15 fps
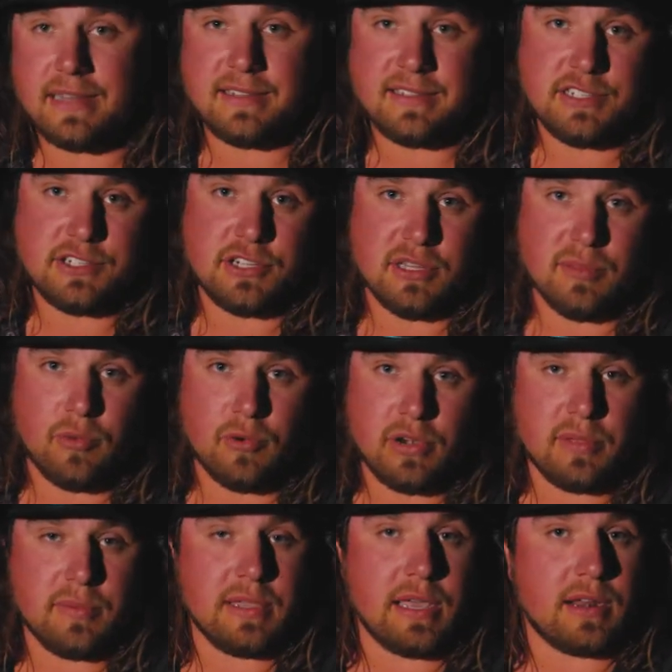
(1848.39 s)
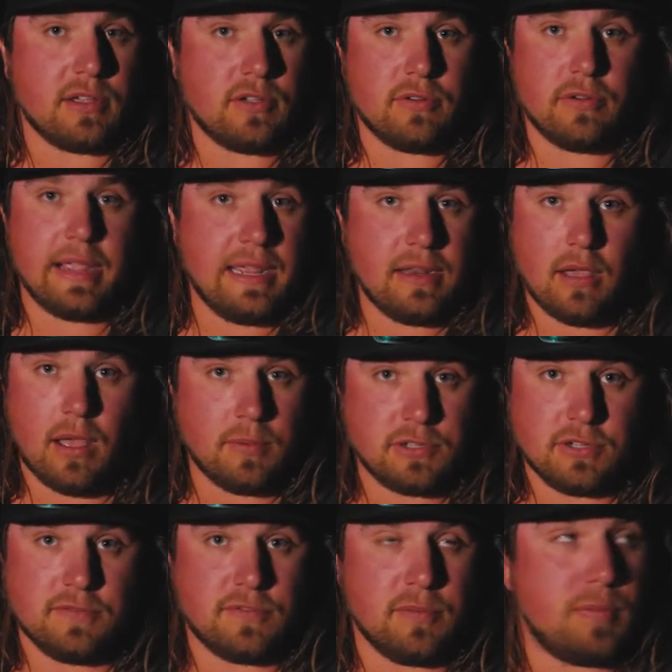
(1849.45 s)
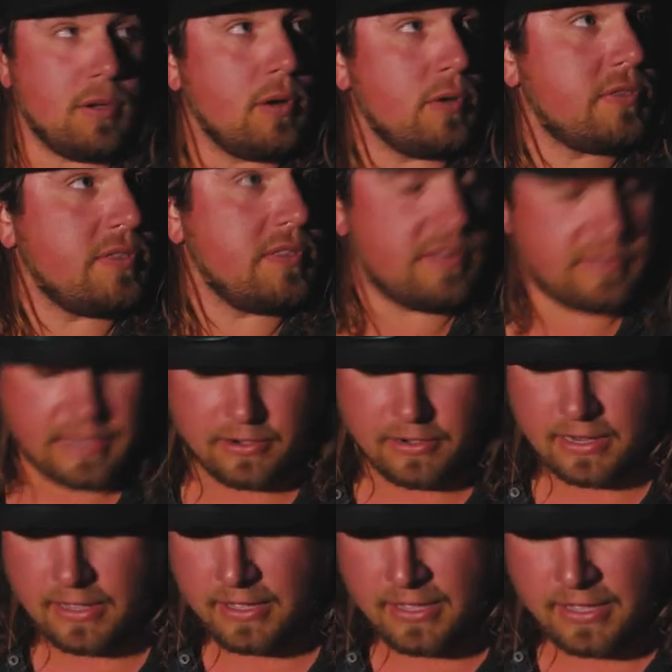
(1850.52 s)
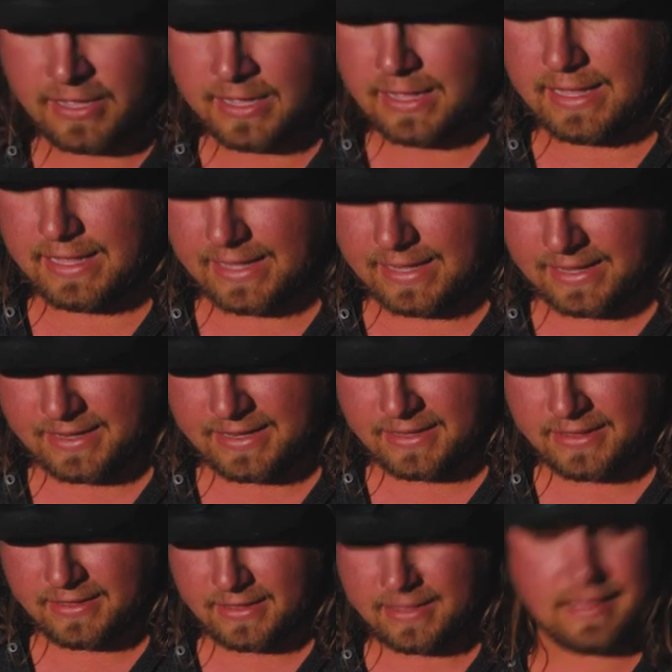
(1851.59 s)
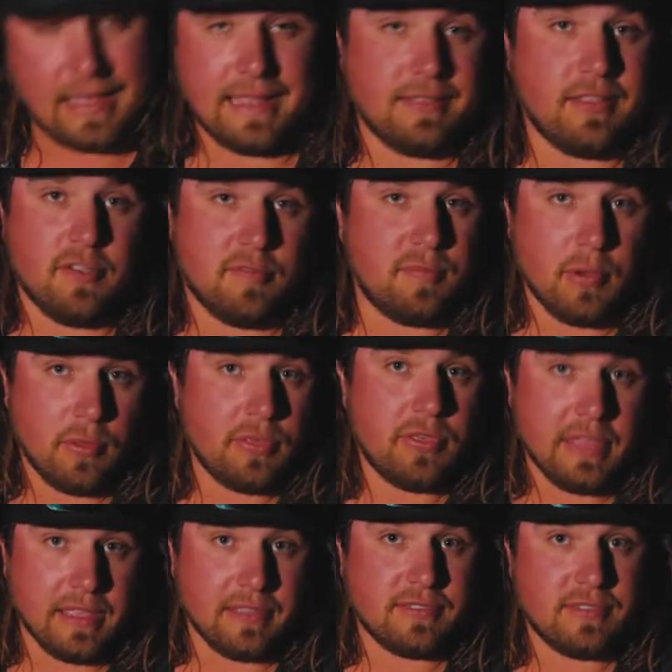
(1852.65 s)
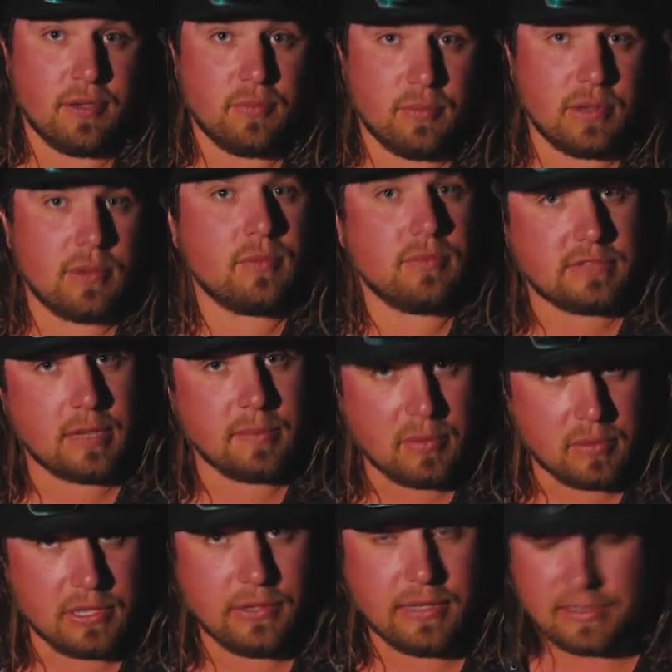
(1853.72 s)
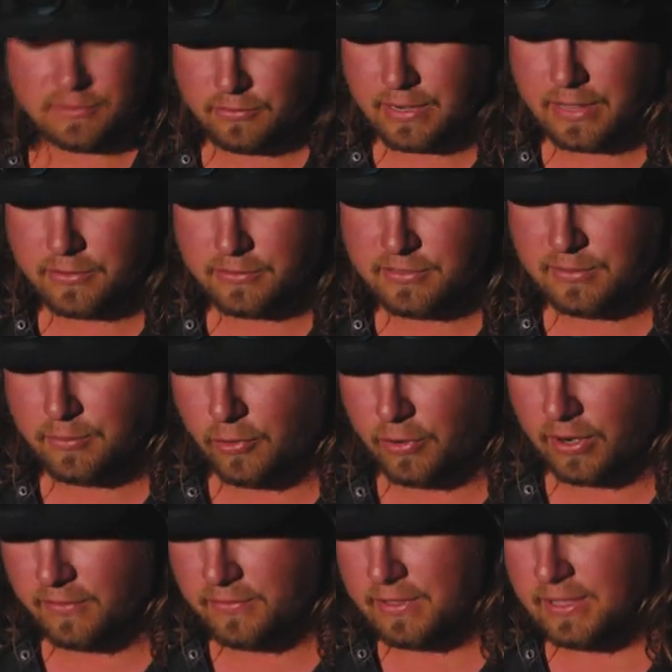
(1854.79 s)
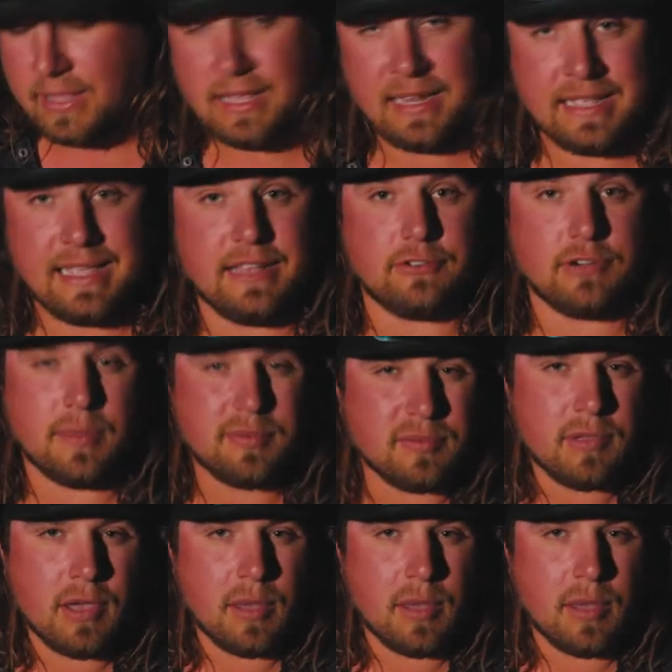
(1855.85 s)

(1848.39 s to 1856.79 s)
that decision in the morning. We got a great option for both in this area. And I love both things. So what, tell me what you guys would rather see more of. And again, drop some